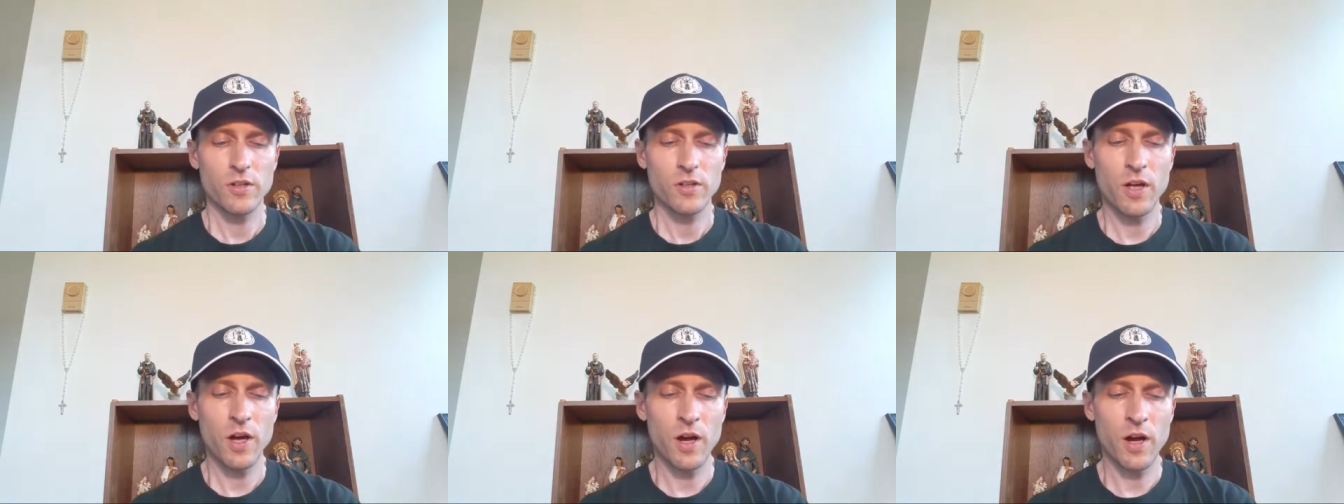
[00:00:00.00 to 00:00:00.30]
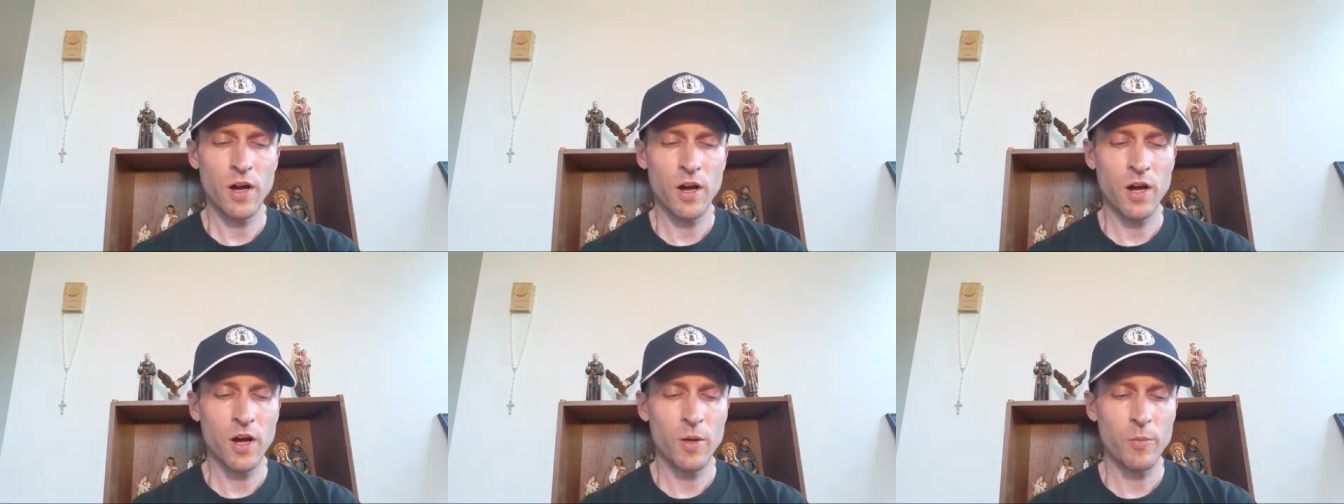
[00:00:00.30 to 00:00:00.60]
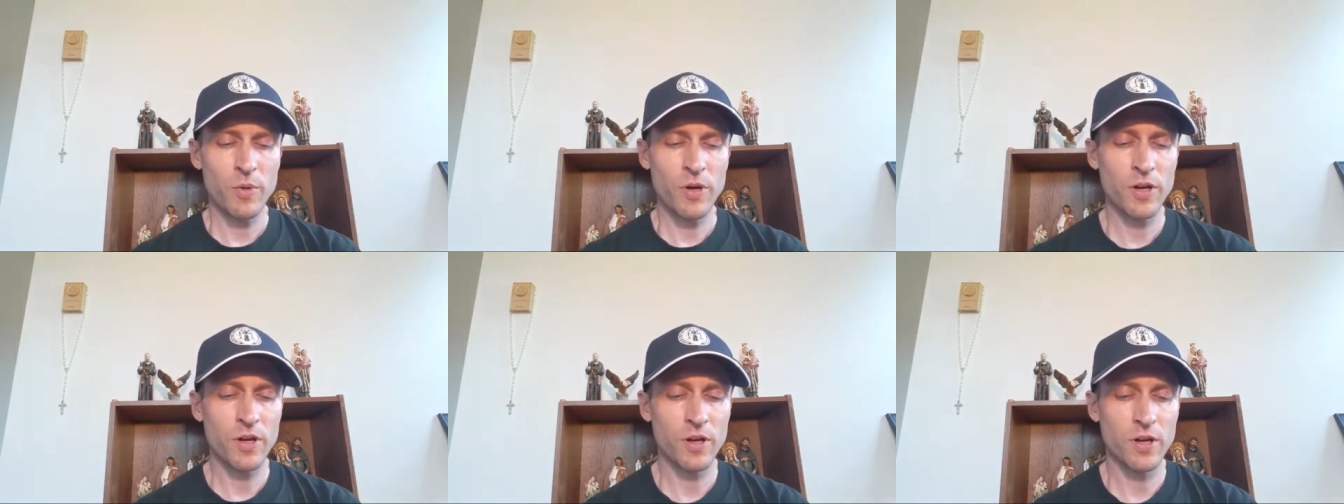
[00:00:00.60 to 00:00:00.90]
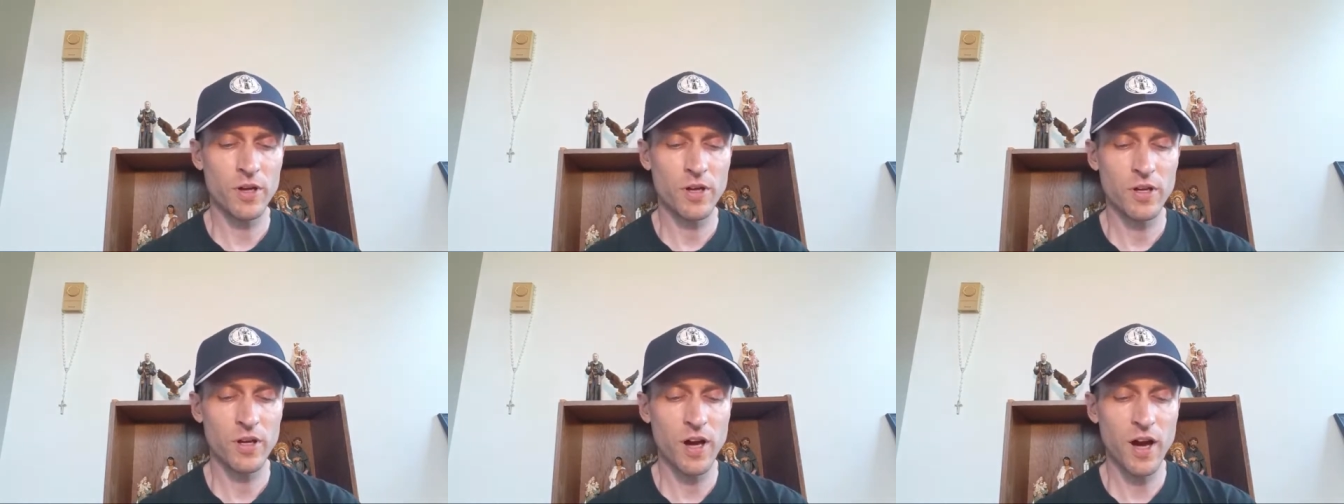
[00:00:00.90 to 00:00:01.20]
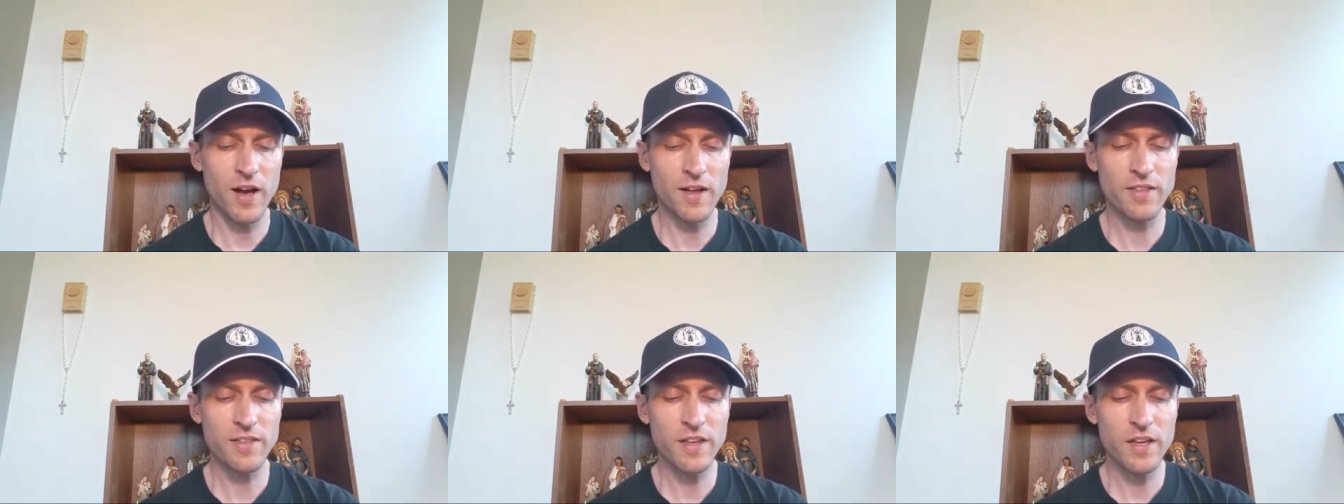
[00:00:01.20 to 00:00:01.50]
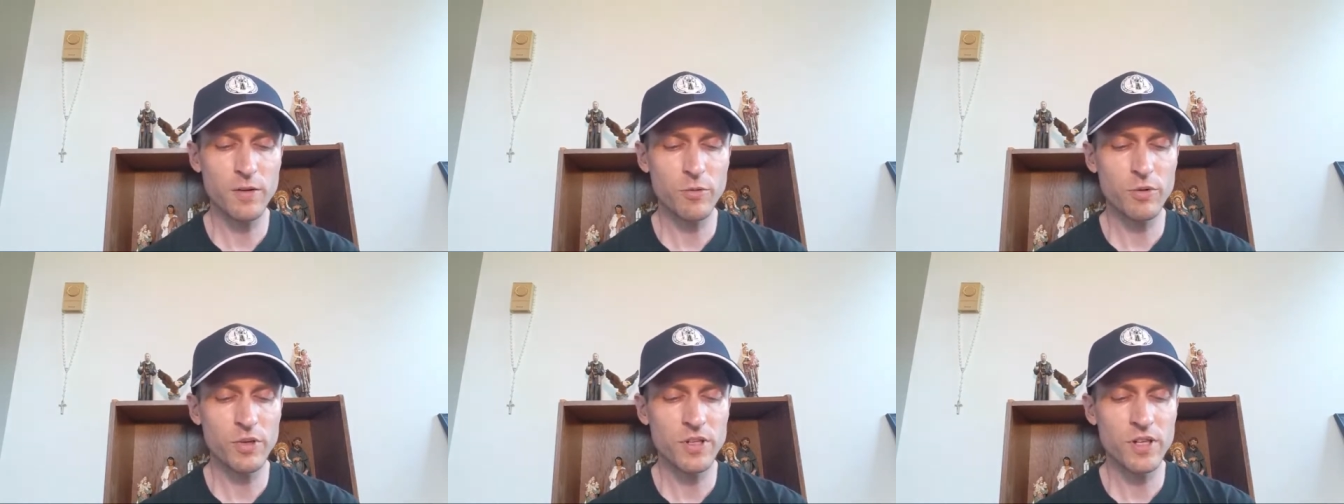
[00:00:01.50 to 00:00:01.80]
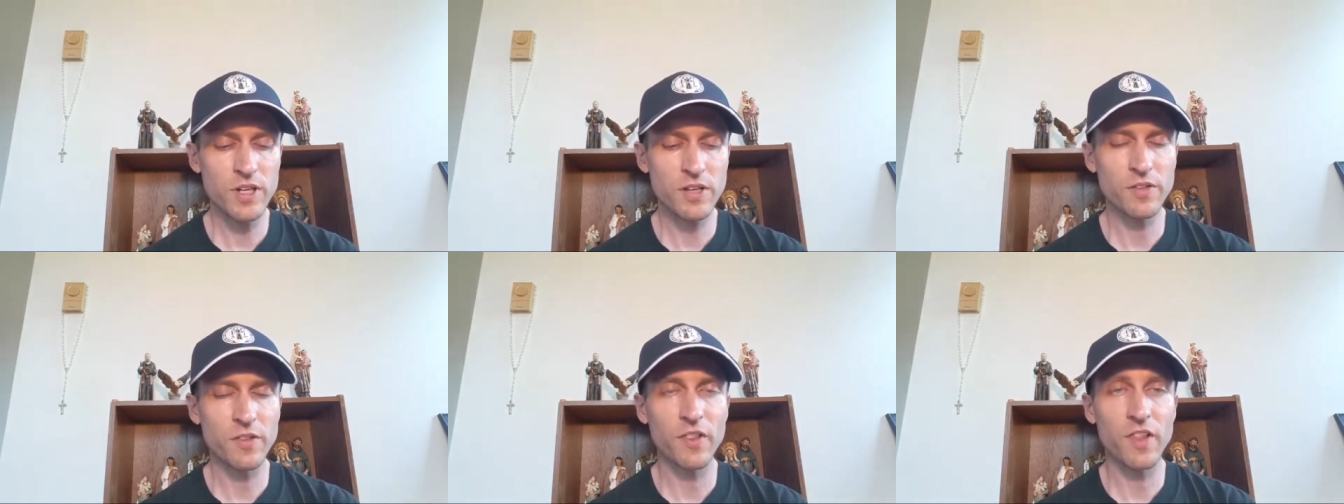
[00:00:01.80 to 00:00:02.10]
Um, I think we
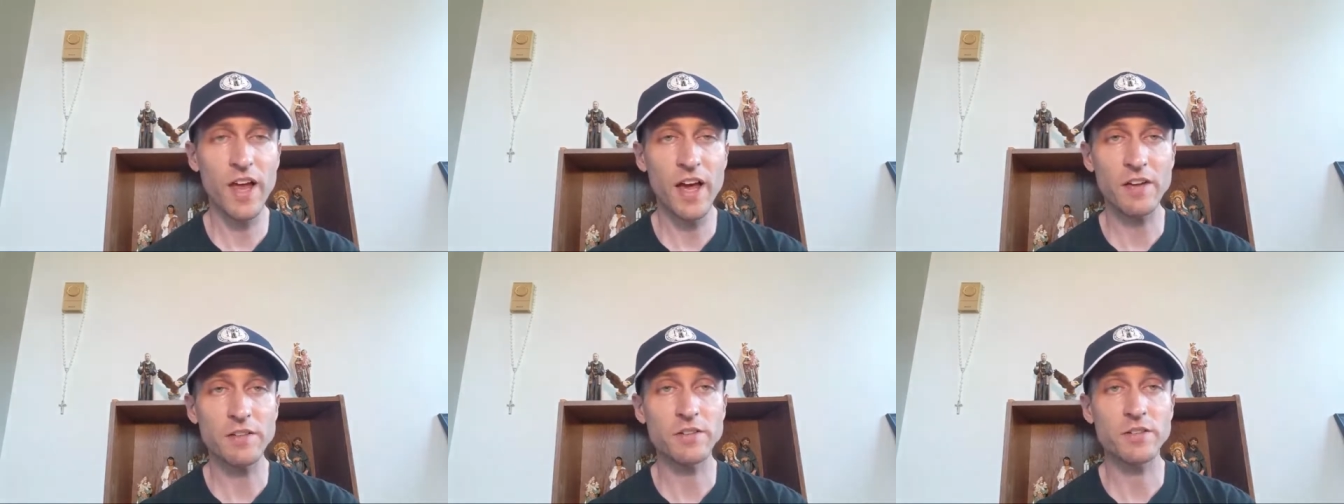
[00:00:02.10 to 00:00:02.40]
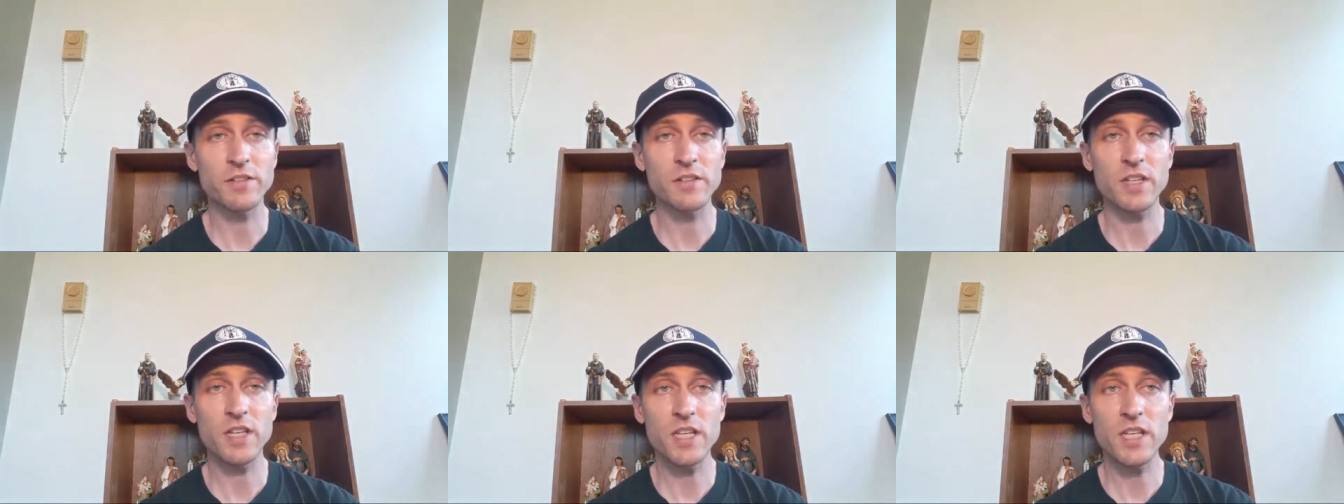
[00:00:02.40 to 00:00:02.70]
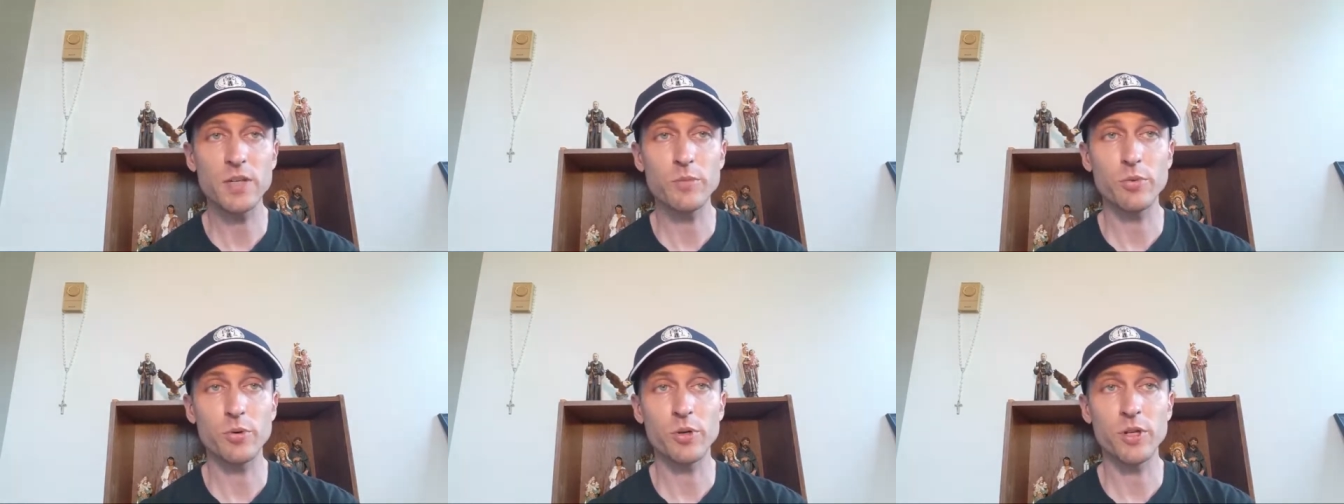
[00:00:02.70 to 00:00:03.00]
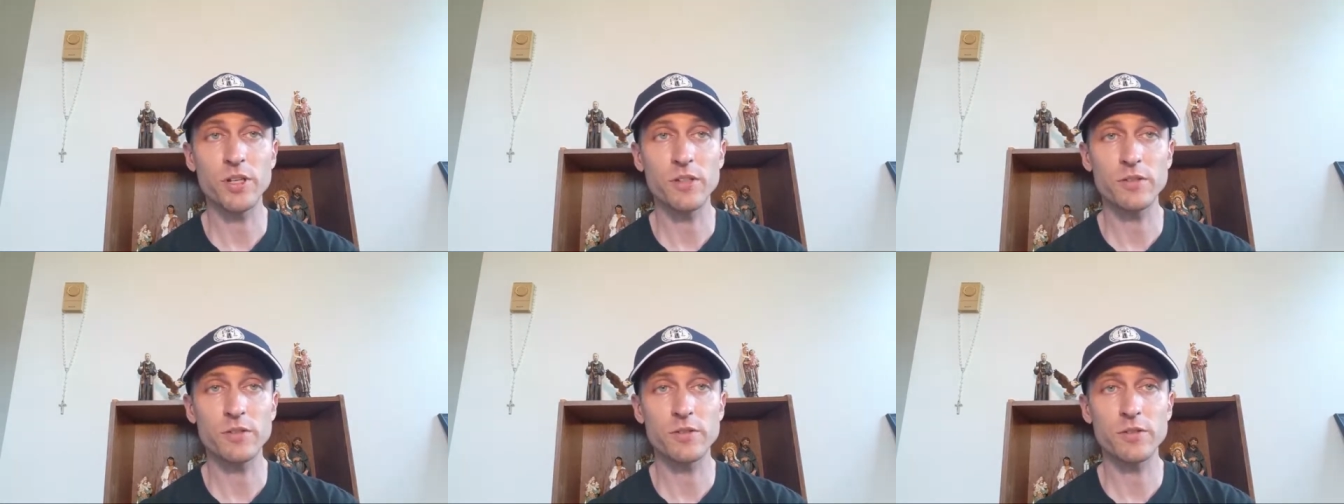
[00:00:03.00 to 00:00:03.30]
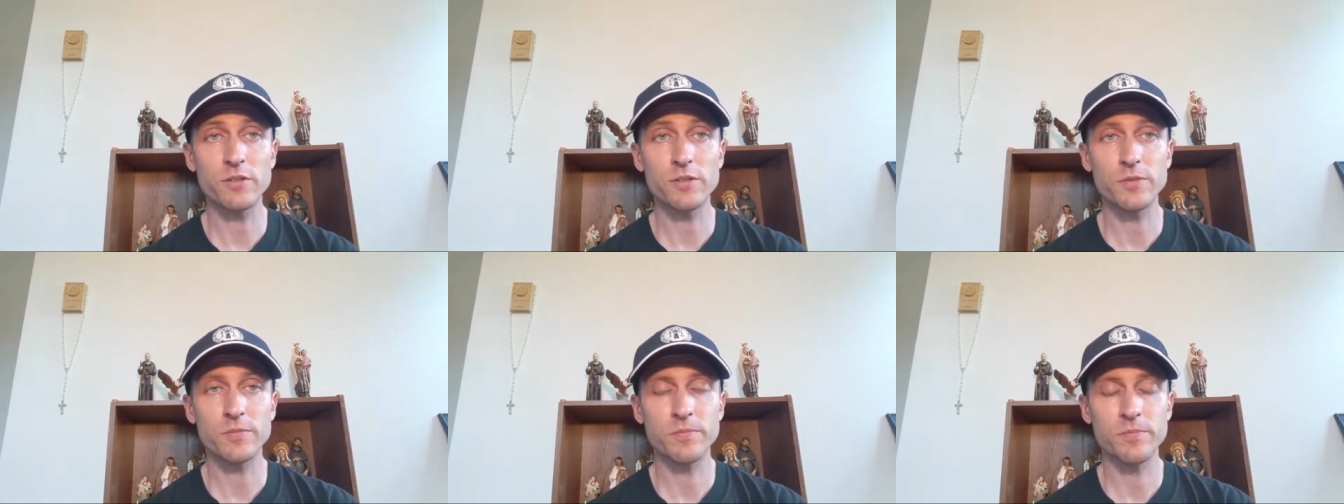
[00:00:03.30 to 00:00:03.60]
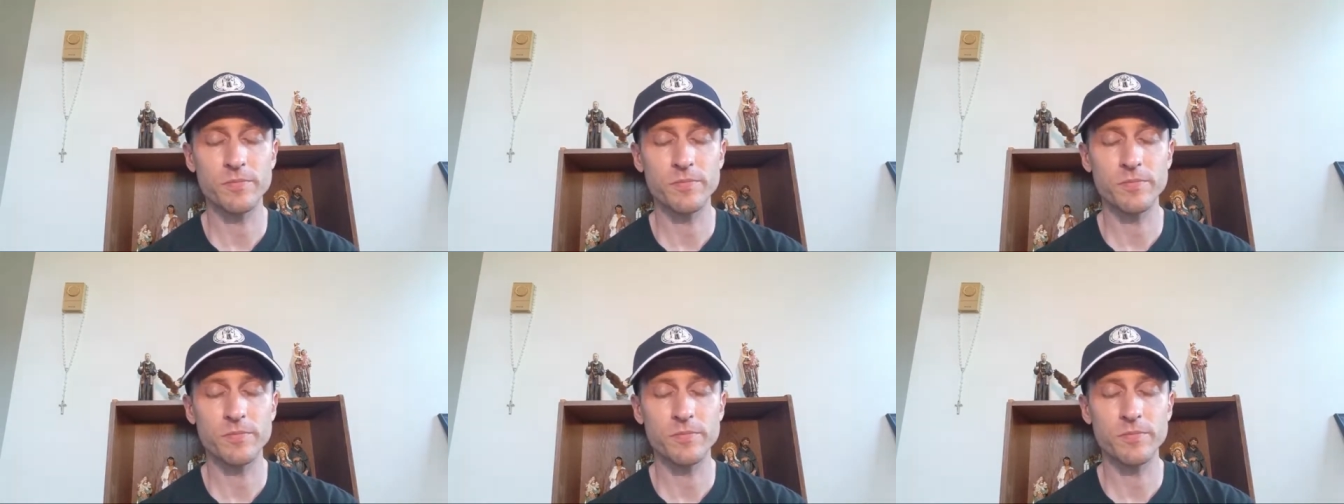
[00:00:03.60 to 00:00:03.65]
need less e priests,